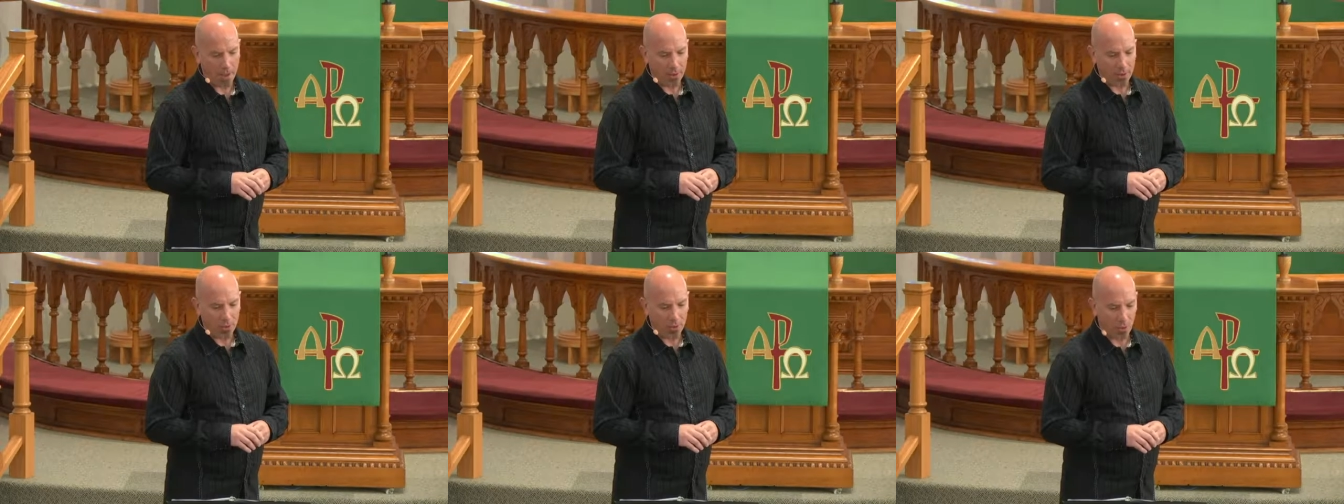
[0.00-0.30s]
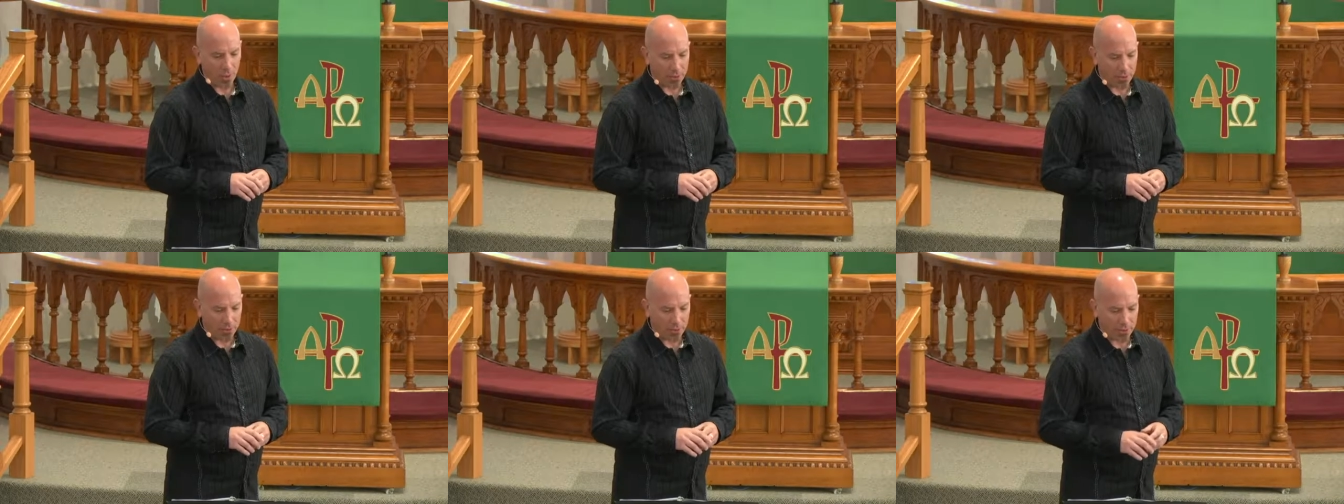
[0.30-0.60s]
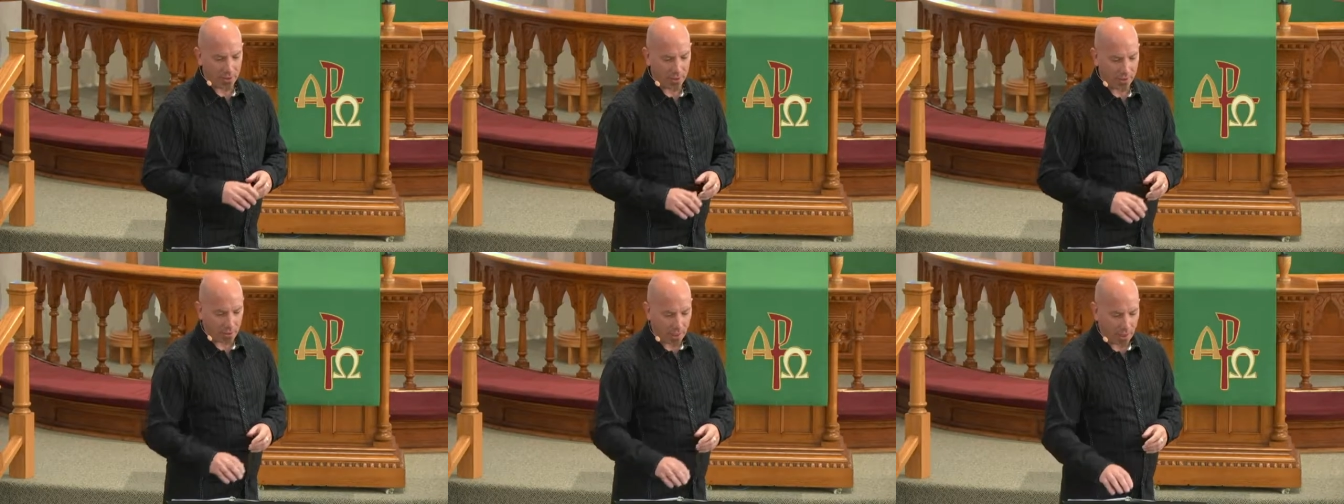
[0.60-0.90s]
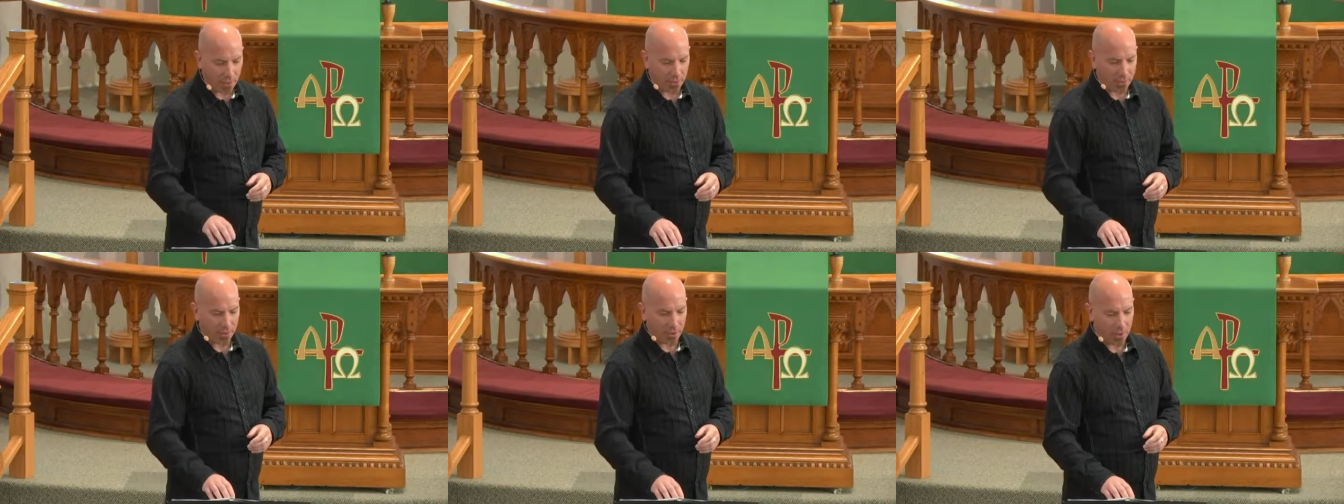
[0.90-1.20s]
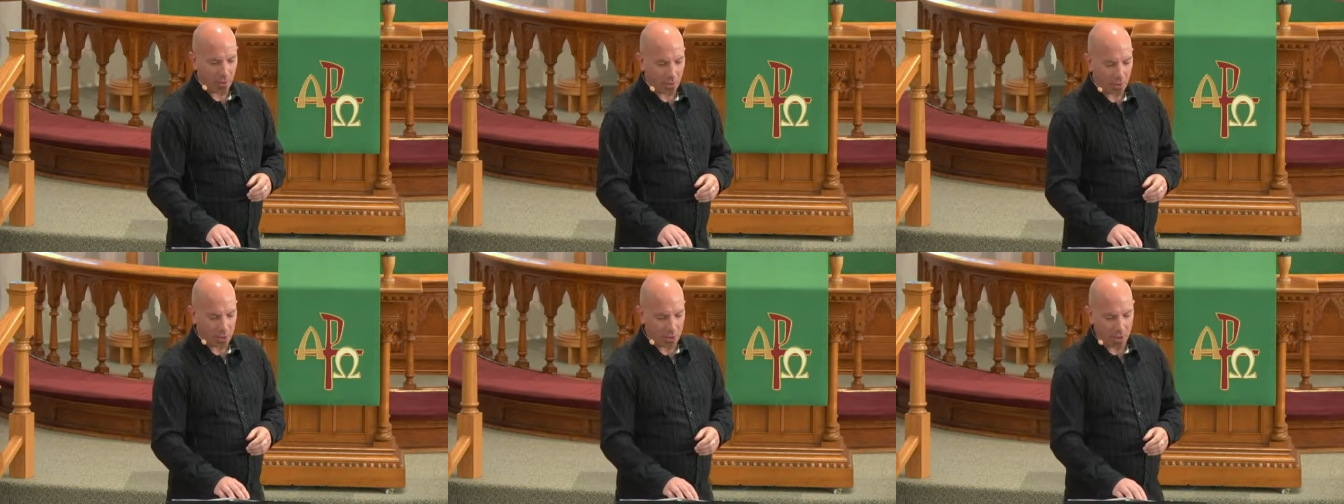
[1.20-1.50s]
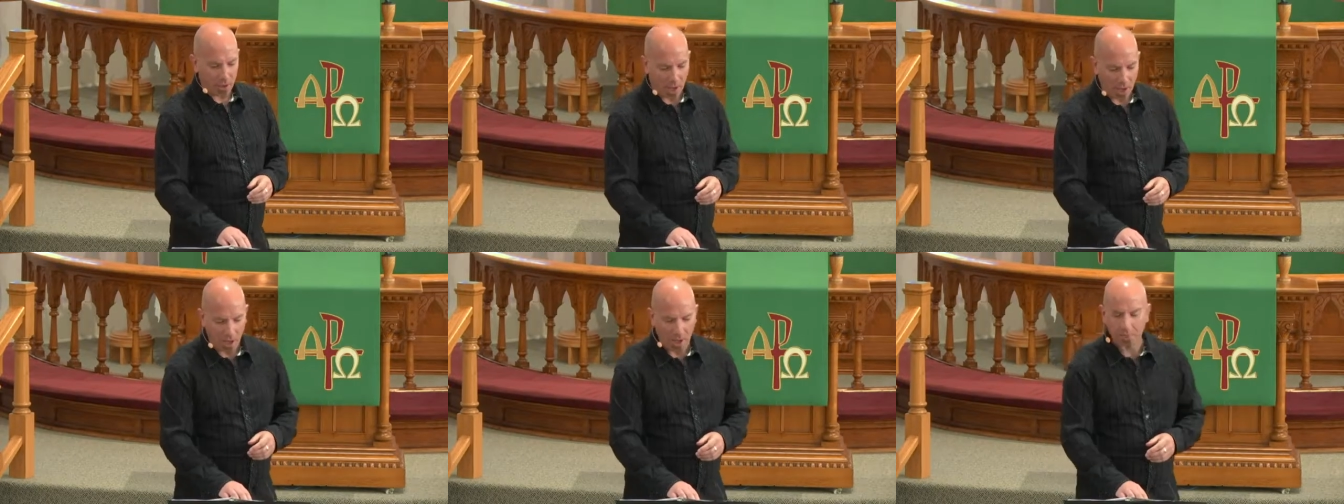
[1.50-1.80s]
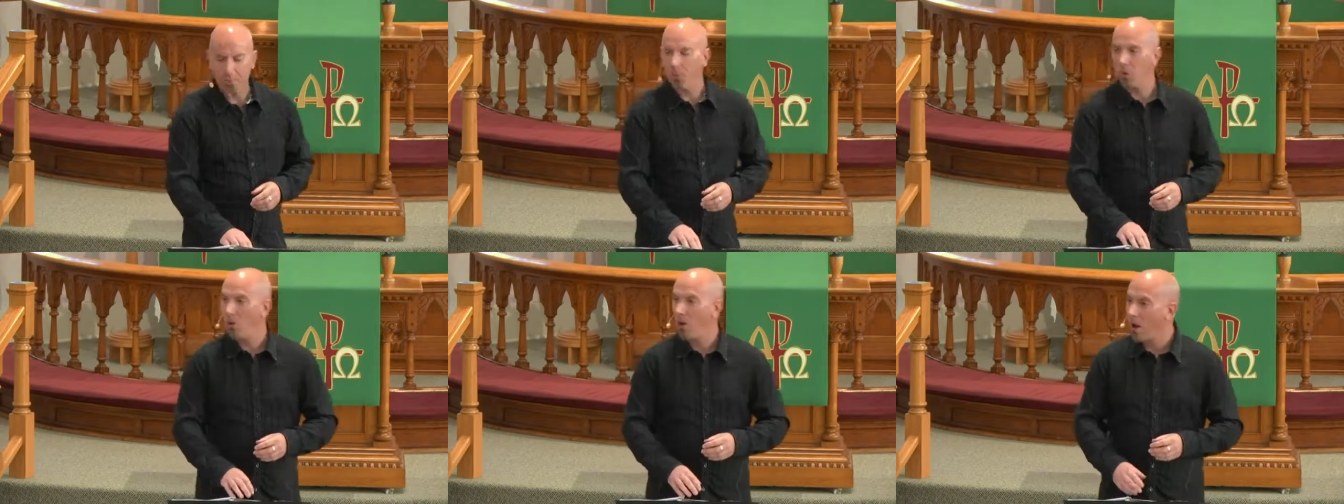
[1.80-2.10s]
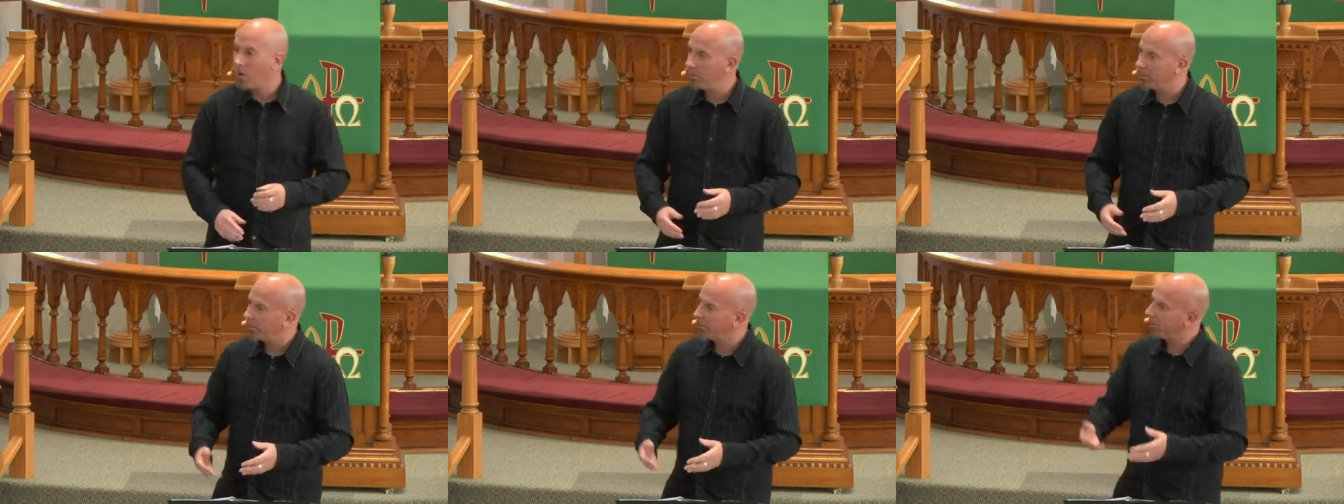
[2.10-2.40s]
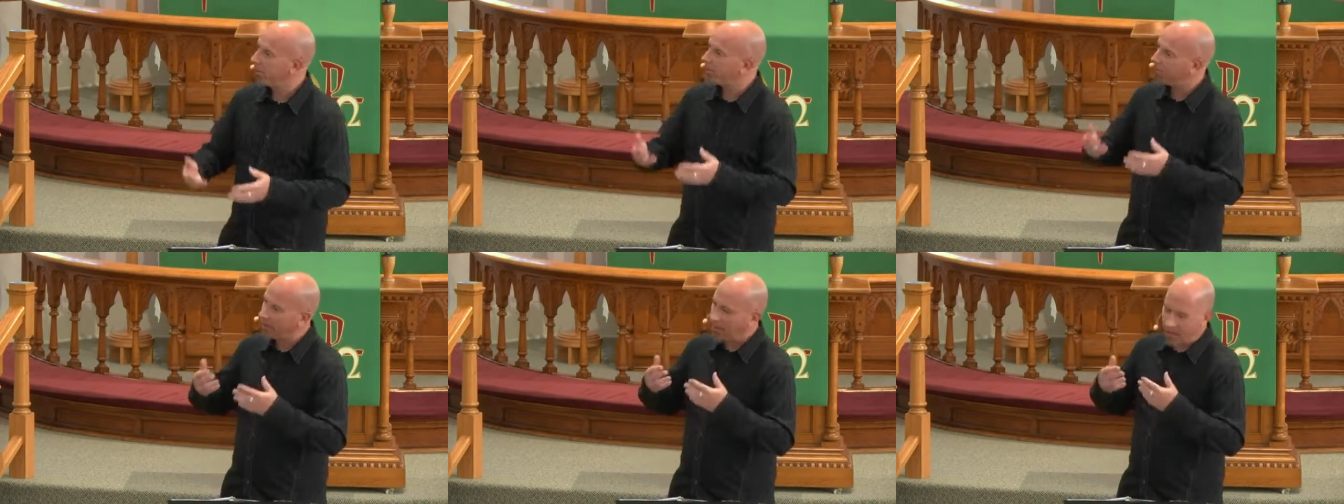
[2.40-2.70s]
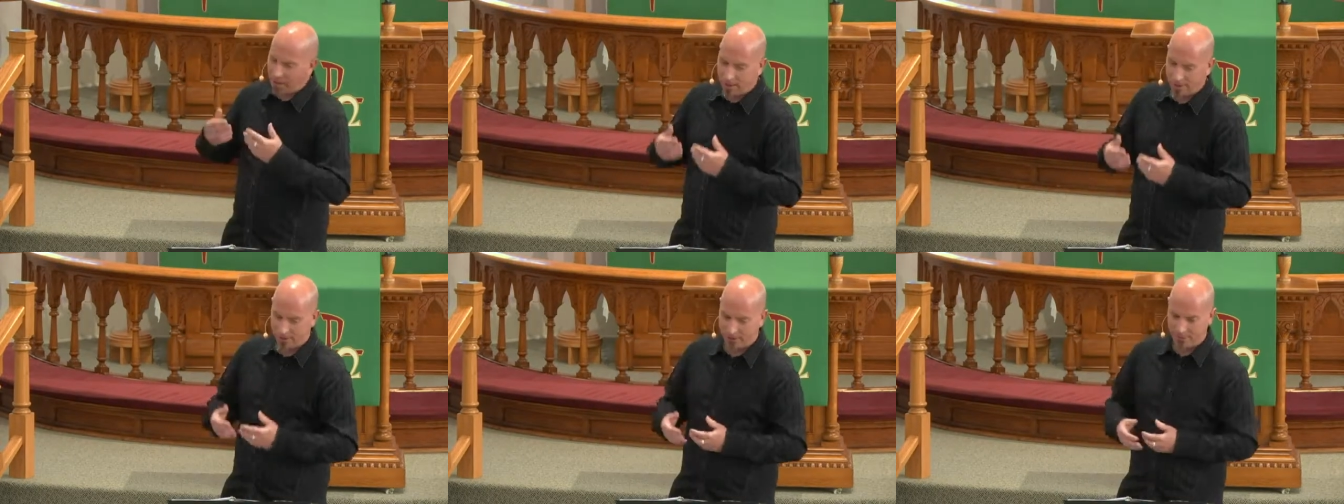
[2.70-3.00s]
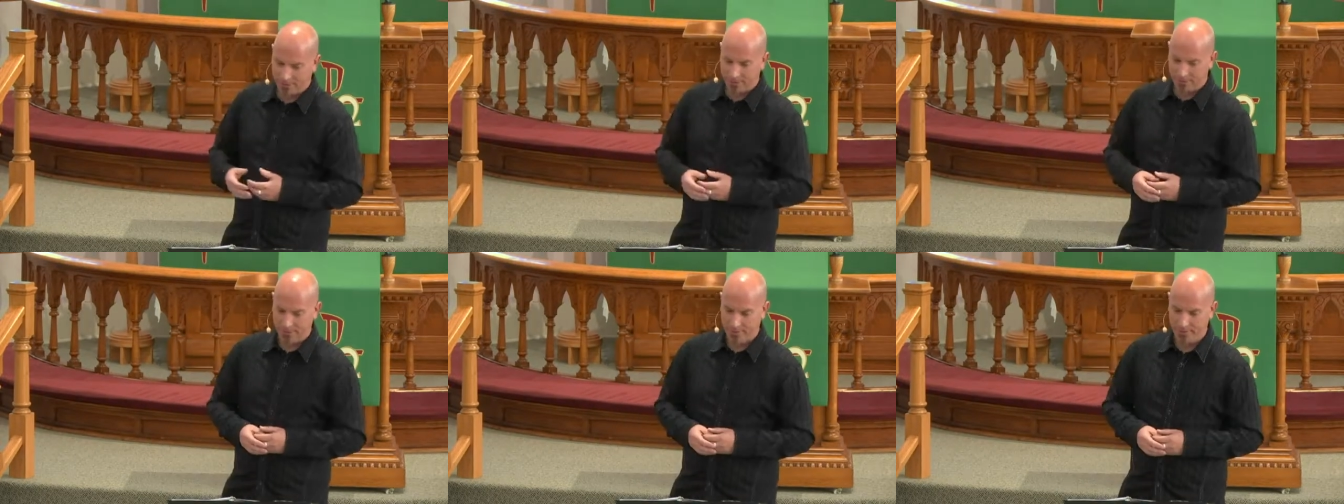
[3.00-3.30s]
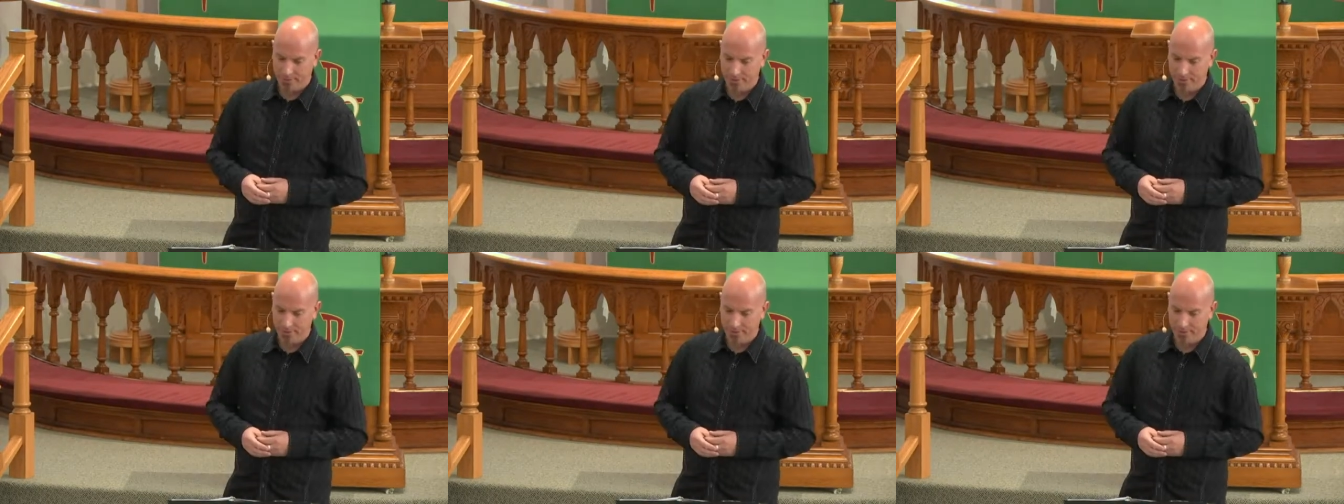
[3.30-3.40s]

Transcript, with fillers: towards the life in which God promises to us